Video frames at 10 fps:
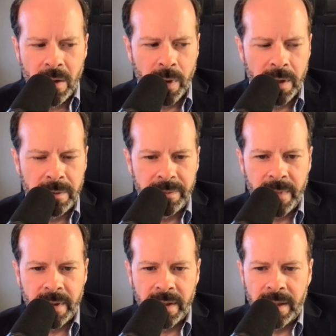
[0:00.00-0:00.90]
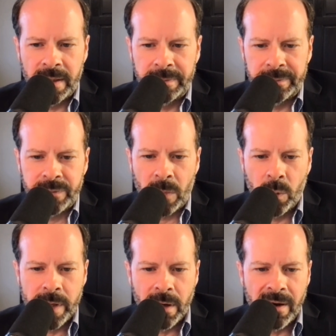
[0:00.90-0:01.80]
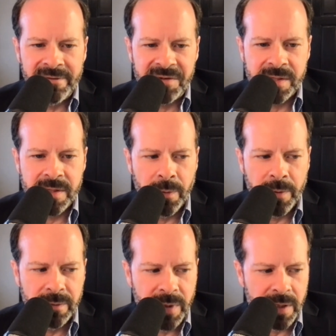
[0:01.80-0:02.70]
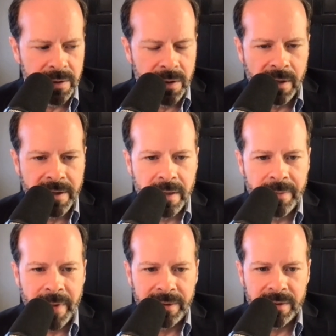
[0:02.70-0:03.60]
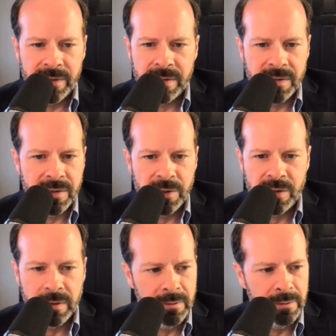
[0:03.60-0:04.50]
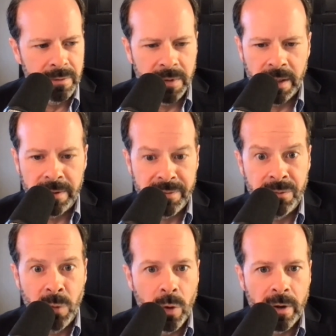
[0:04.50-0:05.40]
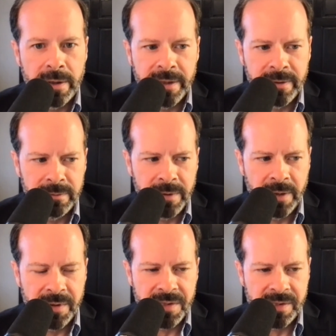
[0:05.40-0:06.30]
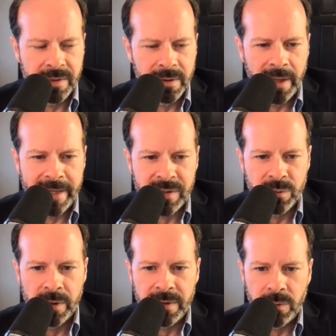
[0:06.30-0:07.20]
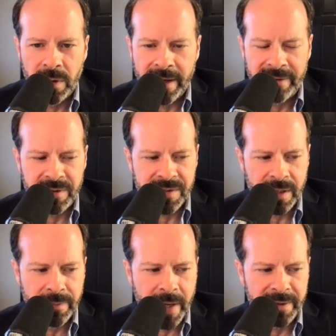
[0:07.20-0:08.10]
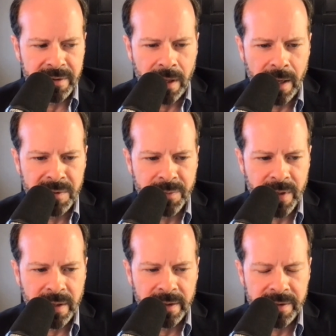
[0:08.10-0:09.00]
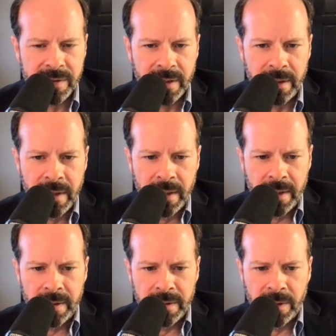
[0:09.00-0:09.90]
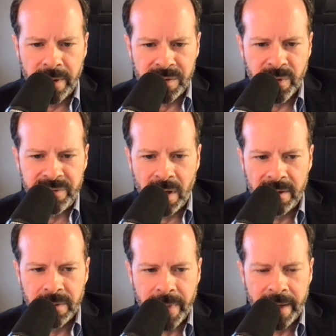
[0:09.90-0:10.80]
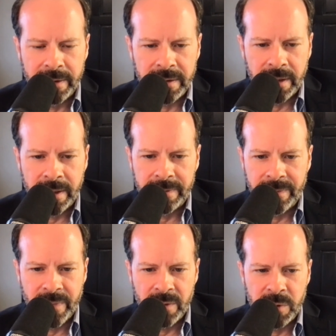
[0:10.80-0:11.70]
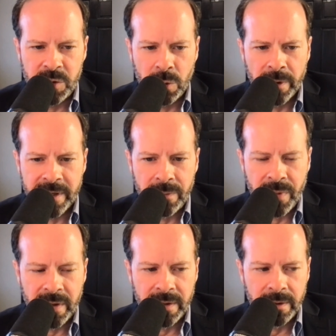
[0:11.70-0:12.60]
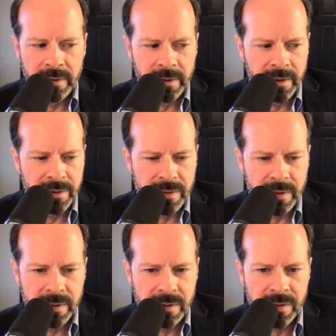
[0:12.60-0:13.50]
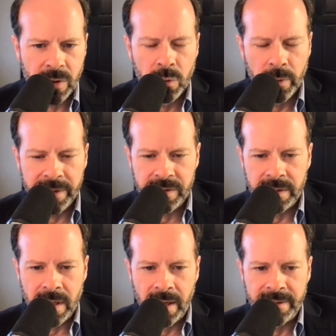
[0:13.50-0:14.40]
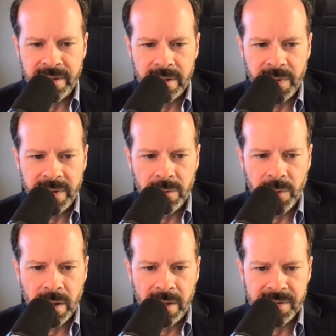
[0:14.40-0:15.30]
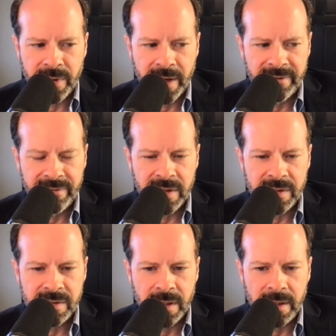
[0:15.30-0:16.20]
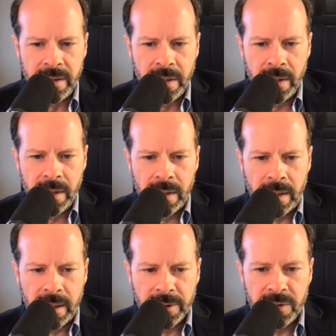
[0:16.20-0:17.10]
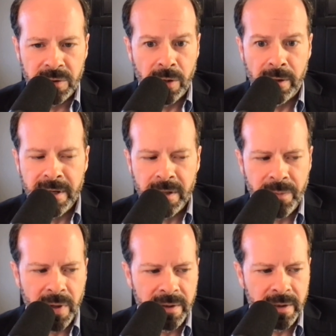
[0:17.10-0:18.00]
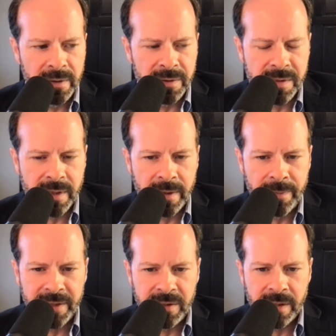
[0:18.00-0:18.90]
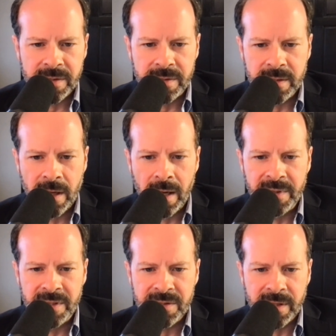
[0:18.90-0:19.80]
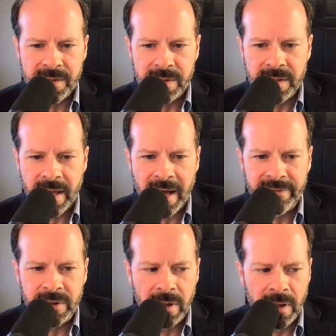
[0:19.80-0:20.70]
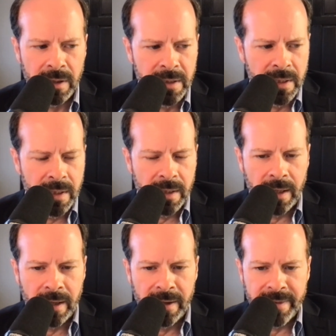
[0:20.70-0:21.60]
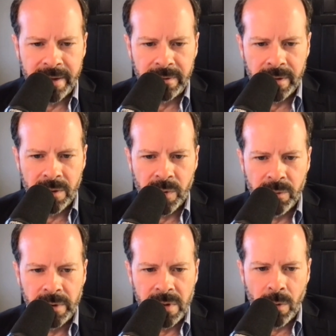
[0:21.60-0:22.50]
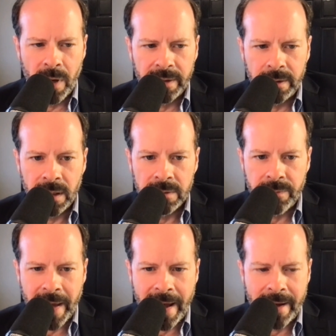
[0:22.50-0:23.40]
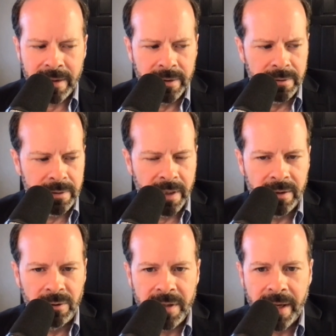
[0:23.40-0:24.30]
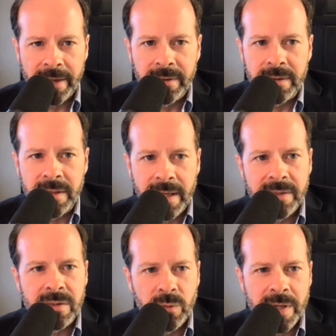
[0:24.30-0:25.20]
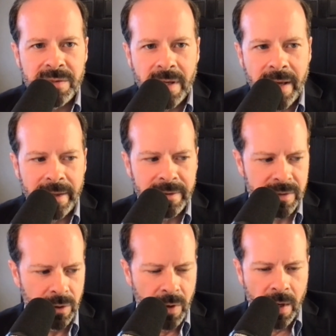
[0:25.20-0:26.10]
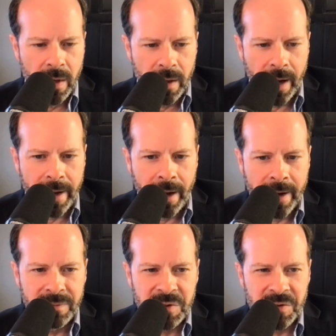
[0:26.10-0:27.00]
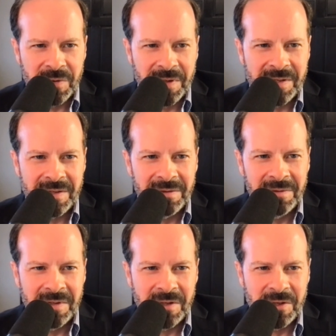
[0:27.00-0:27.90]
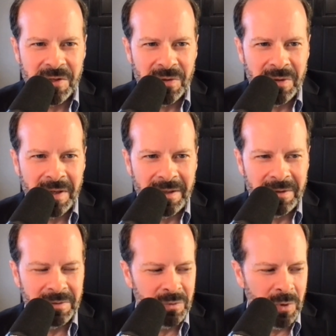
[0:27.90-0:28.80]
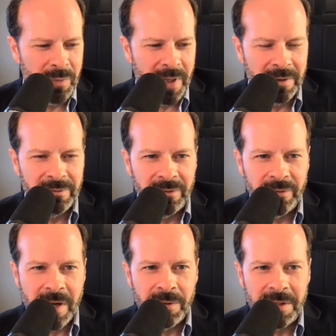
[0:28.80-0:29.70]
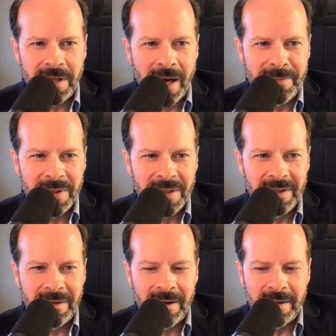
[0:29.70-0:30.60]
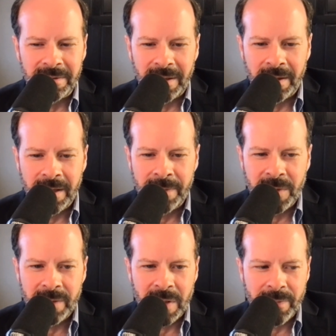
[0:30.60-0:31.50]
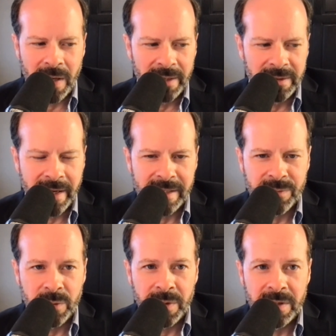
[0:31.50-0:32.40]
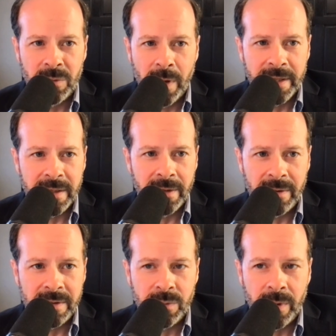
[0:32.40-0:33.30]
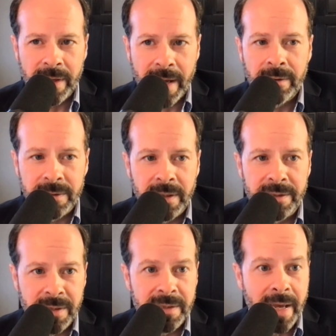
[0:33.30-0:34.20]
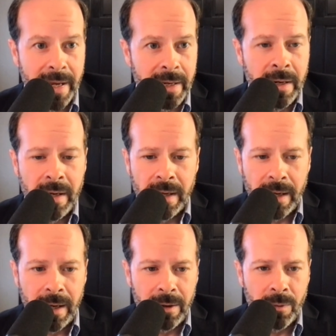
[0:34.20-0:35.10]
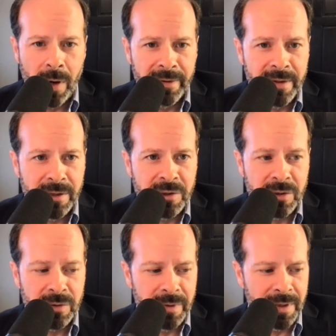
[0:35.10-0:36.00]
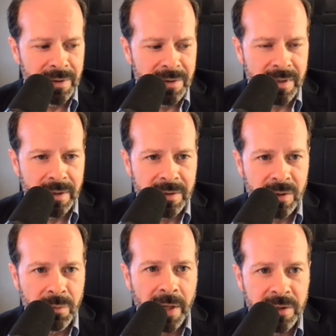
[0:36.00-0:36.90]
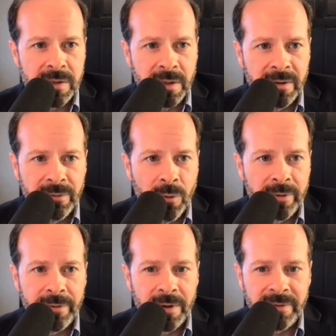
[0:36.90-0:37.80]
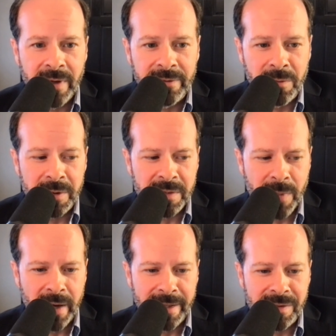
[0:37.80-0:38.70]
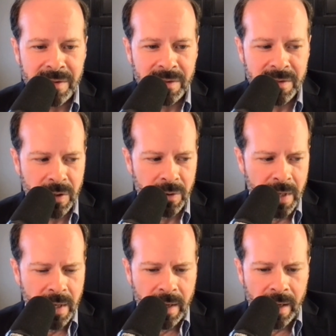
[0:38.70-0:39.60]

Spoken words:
Well, we are obviously going to be talking about this decision some more. This isn't the last word that we'll have to say about Dobbs, because as we've talked about, the majority opinion is so rich in content, but then we also have these concurring opinions by Justice Thomas, Justice Kavanaugh, that we really want to unpack and look at in the days and weeks ahead. So I am sure this decision will be a frequent topic in our upcoming podcast, but we did want to get this one out today while the issue is so much in the forefront of everyone's minds. And so,